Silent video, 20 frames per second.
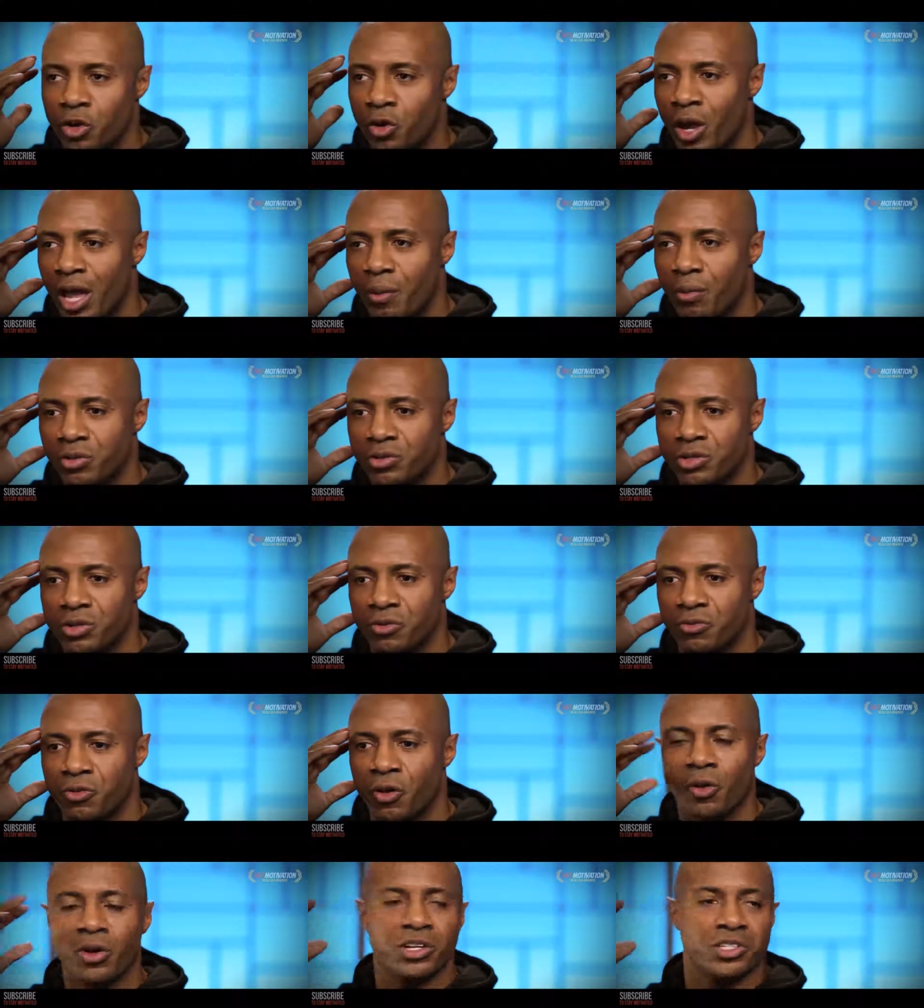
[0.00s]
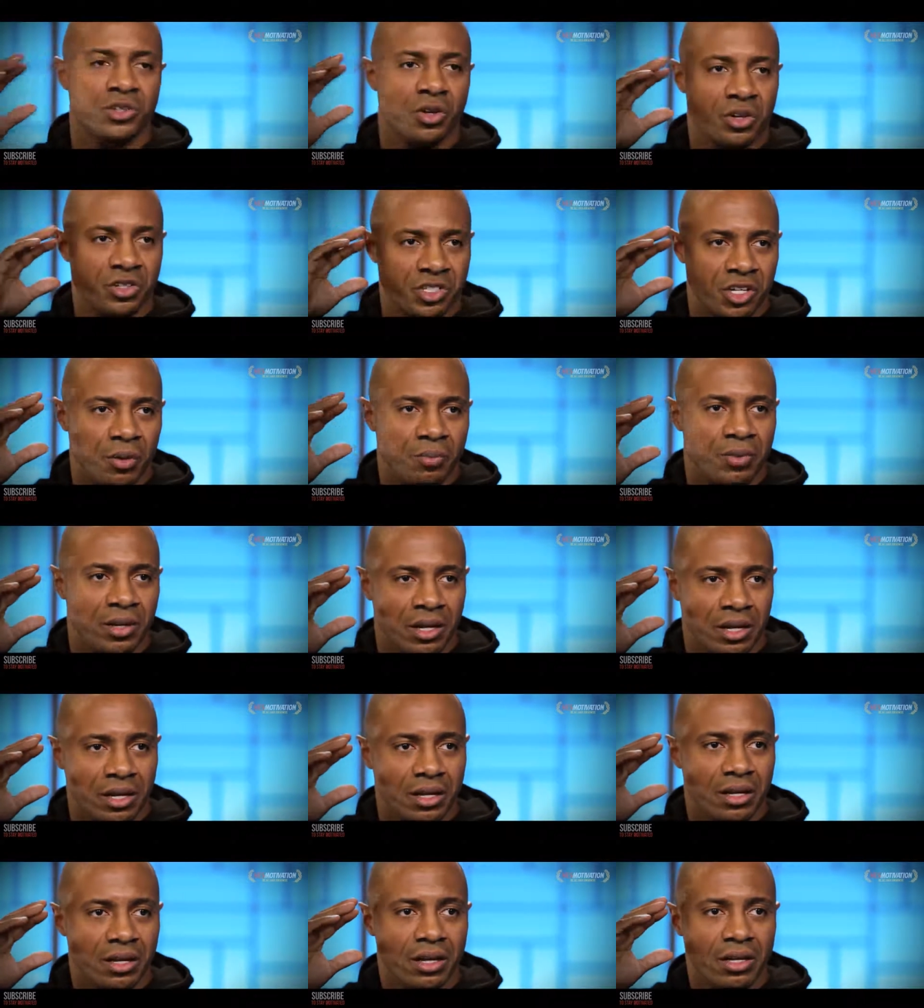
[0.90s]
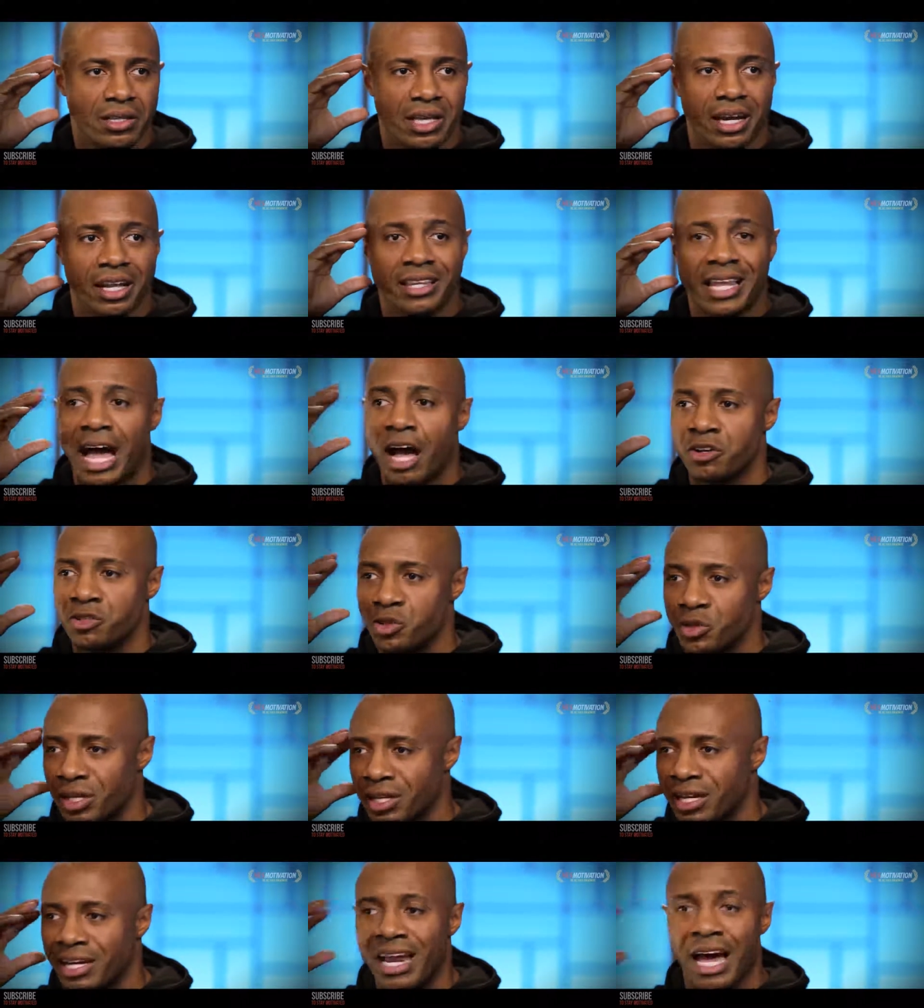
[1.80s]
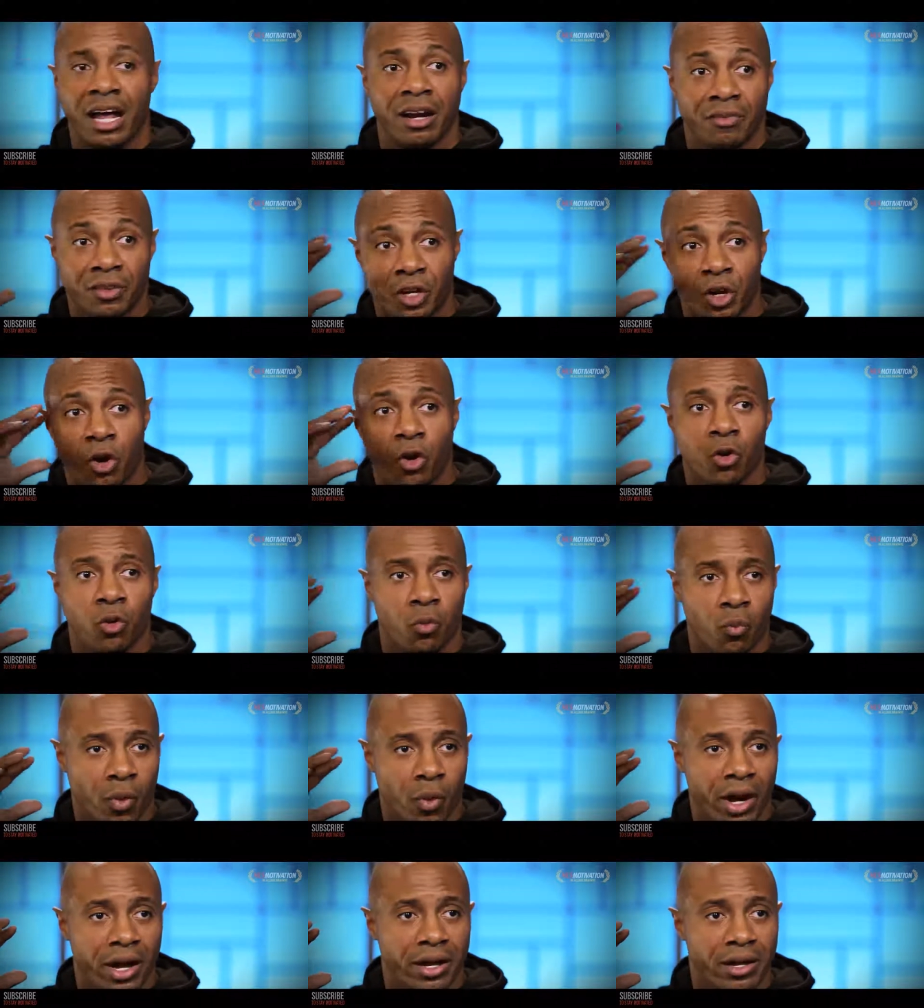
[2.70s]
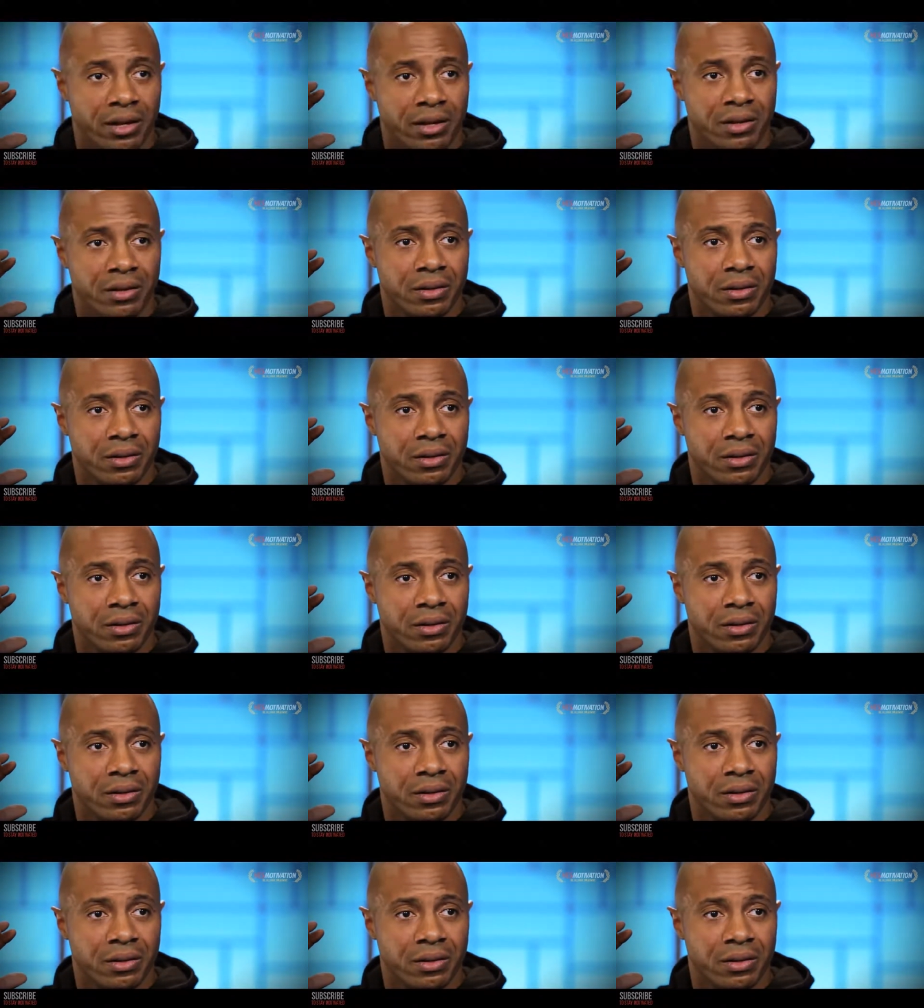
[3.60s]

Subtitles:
Are you able to focus on something that allows you to get out of your own way?